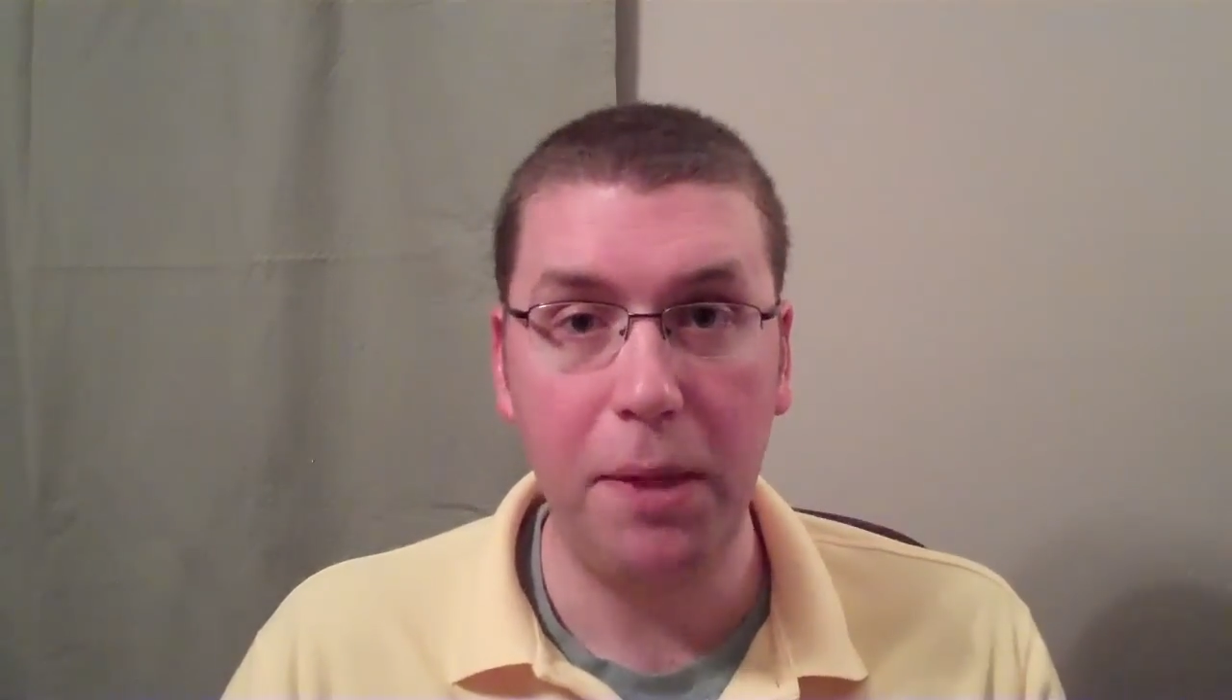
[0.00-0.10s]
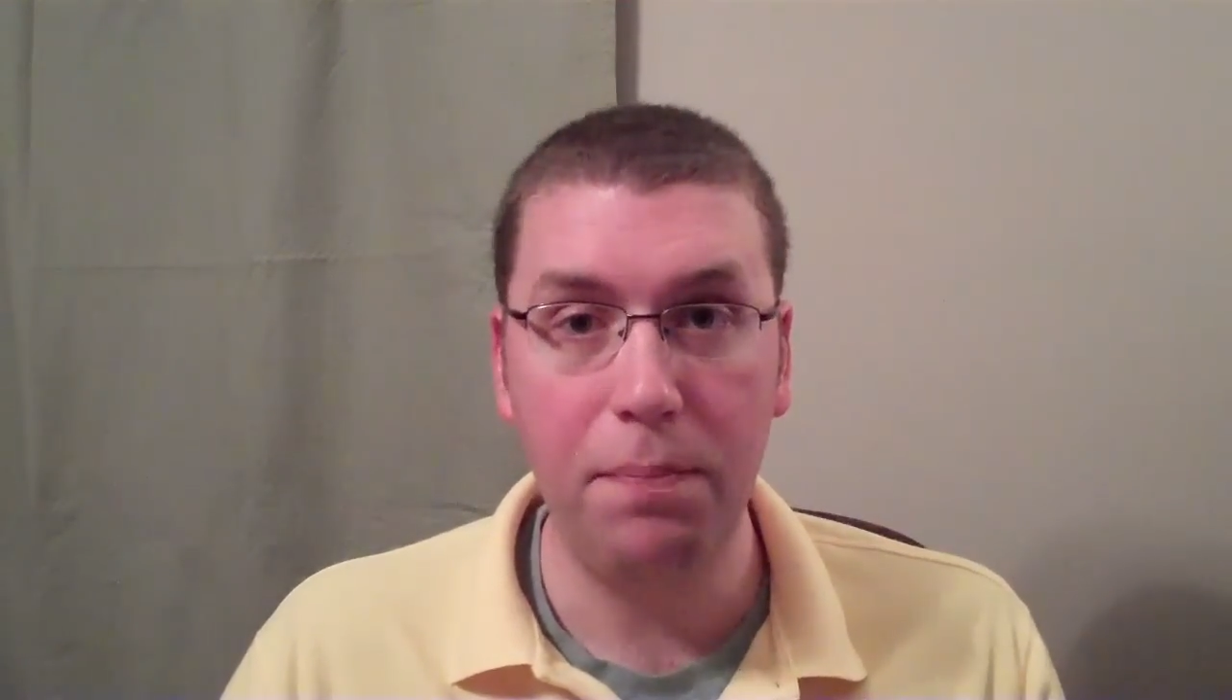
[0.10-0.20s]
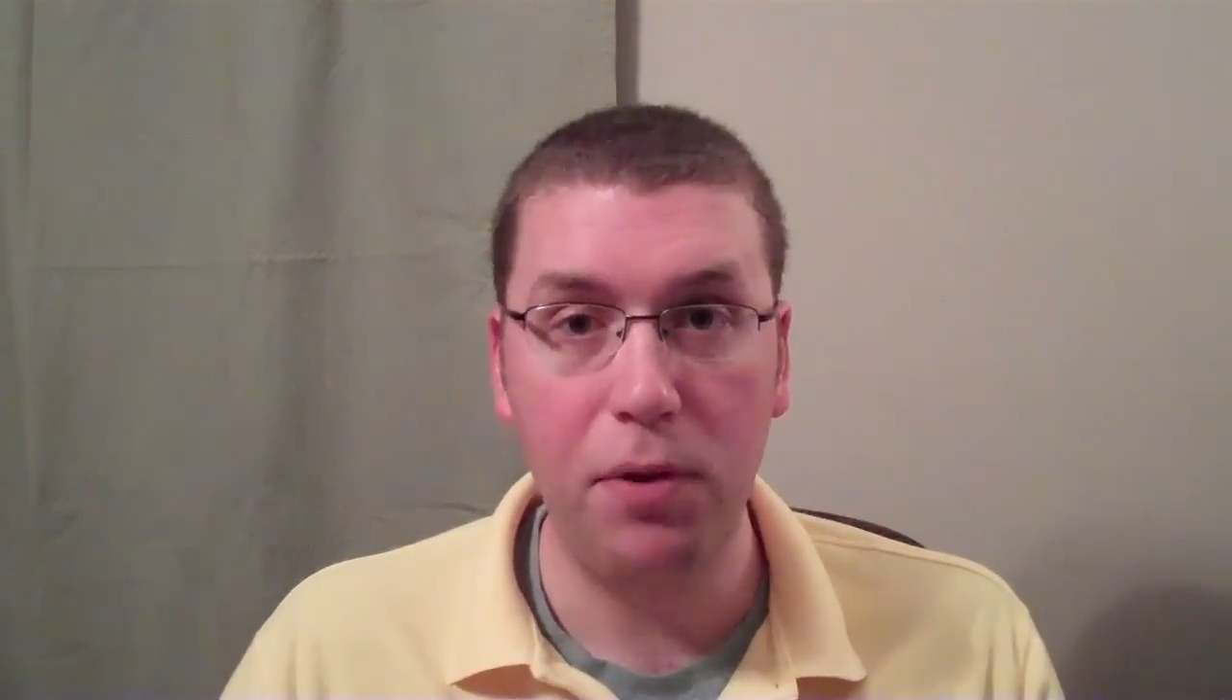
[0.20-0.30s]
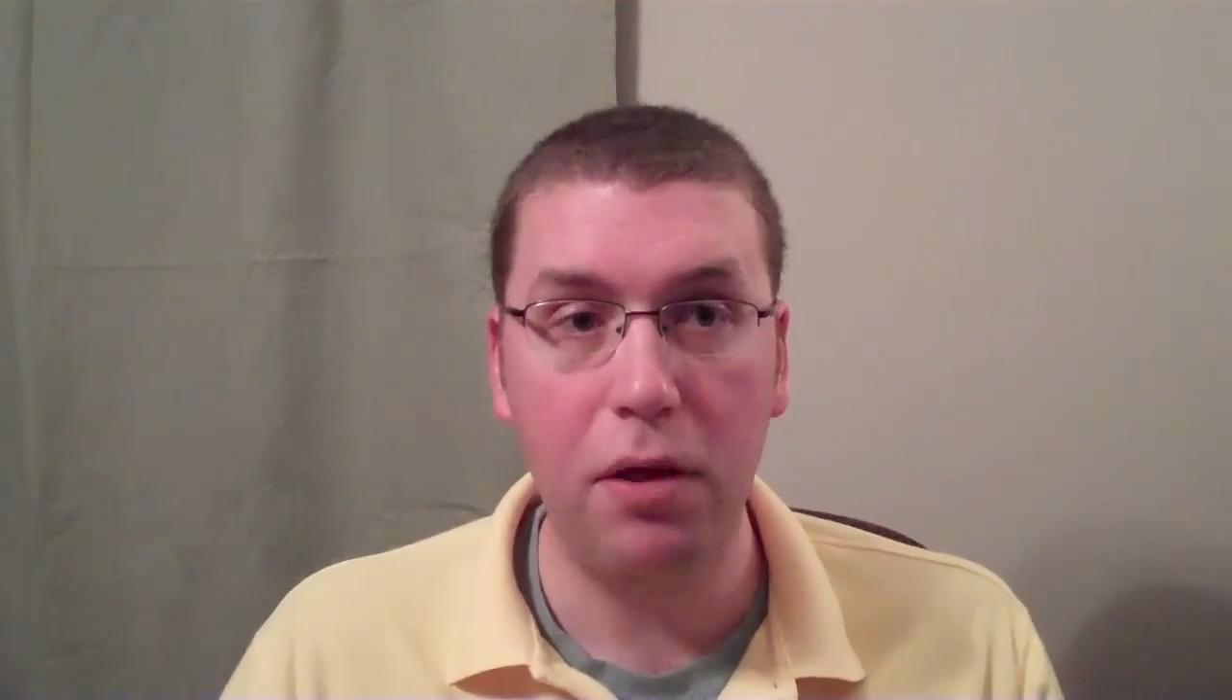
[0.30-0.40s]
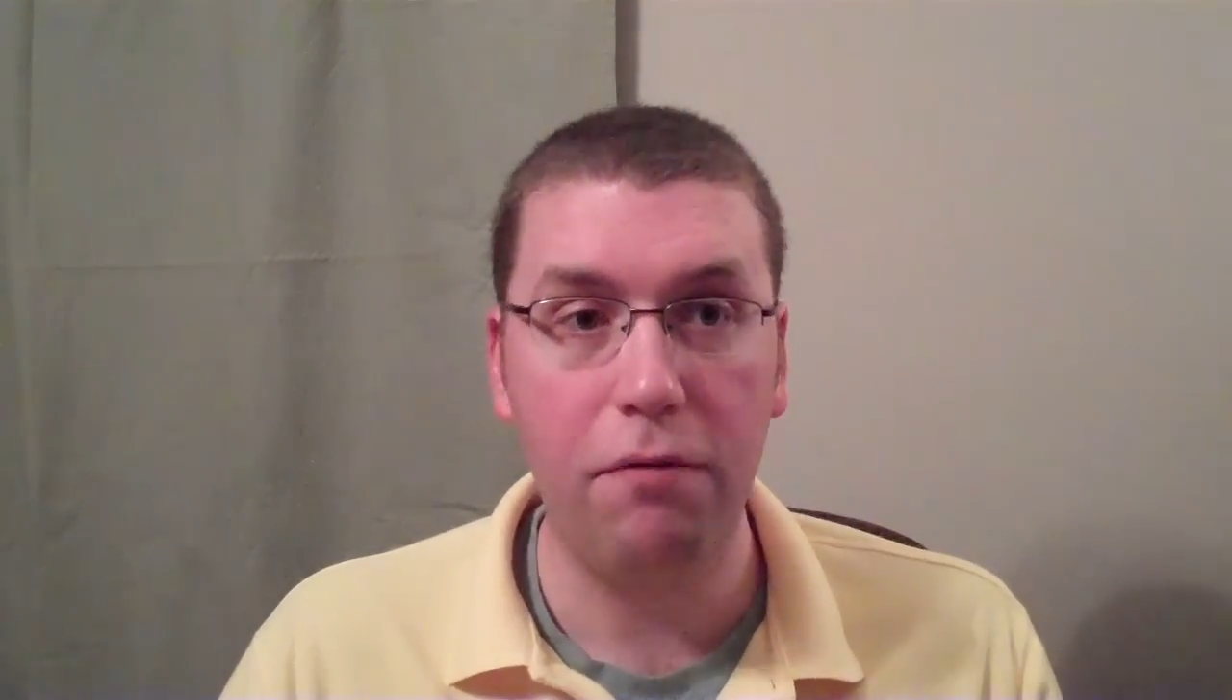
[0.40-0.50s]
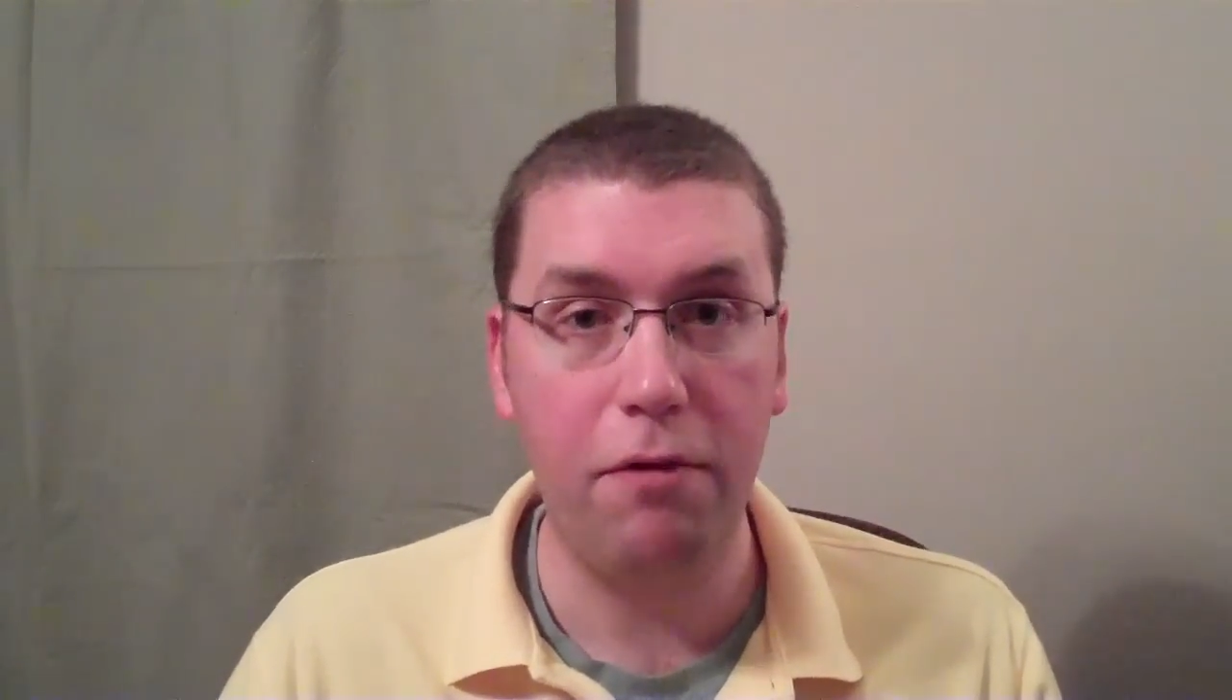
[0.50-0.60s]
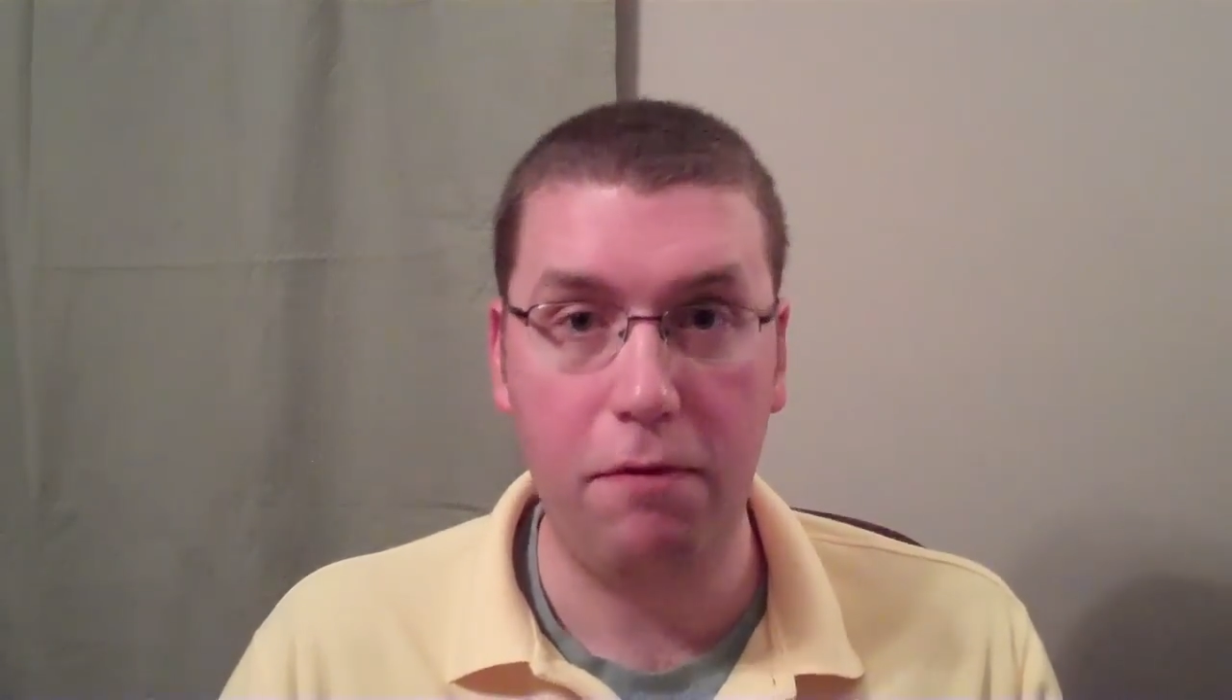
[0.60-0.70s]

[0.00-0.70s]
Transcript: people of,